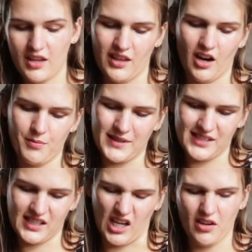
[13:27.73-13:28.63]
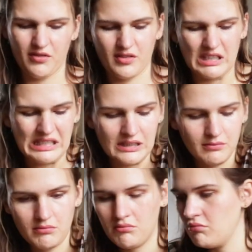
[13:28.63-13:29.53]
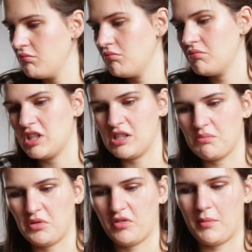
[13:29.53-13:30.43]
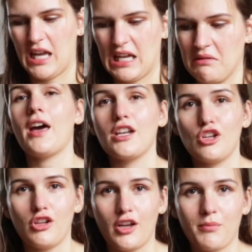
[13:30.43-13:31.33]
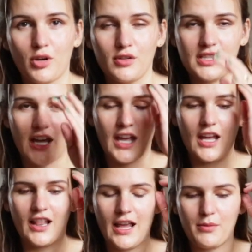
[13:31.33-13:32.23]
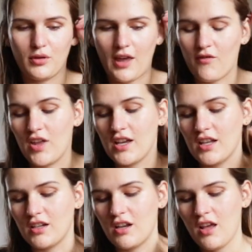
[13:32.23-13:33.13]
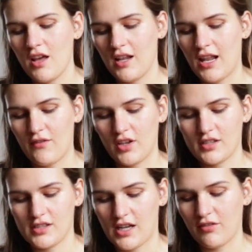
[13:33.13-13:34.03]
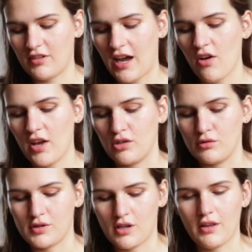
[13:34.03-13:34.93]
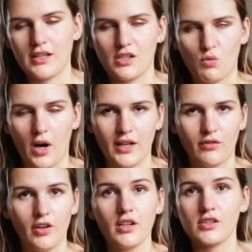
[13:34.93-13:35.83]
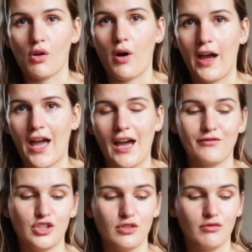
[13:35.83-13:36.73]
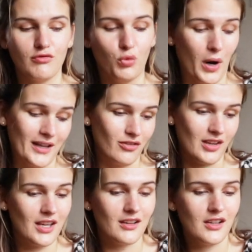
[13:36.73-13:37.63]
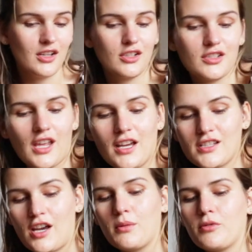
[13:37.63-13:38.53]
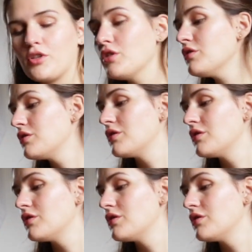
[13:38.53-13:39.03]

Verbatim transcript: They are a bit scuffed. Doesn't bother me. I like New Look because they label their vegan leather stuff now, and also they do wide foot, so I have wide feet, so that is helpful.